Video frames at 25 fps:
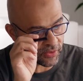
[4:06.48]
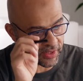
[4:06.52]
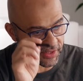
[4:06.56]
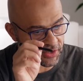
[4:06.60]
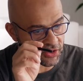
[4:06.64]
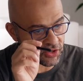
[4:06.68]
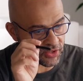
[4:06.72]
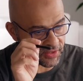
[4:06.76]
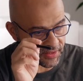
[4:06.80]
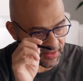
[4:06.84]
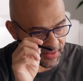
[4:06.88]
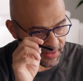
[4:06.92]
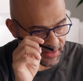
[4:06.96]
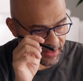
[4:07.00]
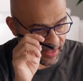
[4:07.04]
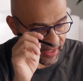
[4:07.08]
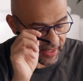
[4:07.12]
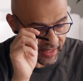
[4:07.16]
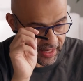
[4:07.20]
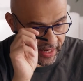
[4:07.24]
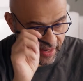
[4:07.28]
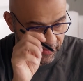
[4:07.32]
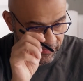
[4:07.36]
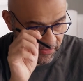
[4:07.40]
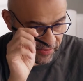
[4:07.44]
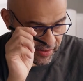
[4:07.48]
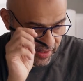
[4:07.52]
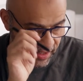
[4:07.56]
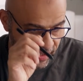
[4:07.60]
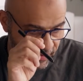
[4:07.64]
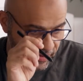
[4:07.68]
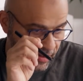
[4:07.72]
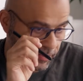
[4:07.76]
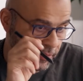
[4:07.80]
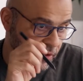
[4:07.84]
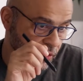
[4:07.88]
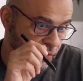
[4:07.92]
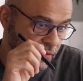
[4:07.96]
questions I ever
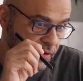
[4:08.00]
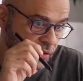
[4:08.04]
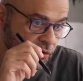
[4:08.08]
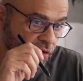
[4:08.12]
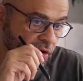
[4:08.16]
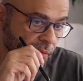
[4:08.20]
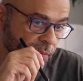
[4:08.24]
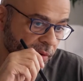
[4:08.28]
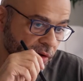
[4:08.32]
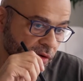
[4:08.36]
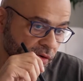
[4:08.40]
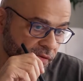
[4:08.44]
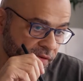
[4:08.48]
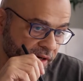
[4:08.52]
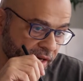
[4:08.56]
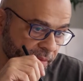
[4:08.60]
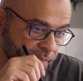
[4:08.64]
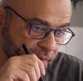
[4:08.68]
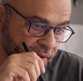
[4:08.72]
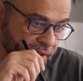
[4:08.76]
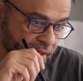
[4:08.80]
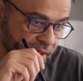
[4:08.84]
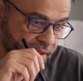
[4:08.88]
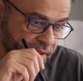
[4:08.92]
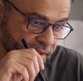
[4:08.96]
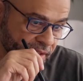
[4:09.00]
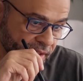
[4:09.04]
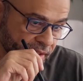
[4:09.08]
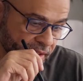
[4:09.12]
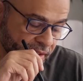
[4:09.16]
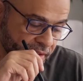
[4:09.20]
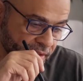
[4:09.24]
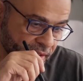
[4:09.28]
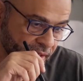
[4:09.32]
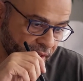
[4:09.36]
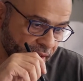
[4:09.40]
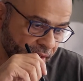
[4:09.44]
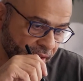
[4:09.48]
get about the topic of happiness
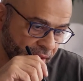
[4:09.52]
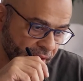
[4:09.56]
is,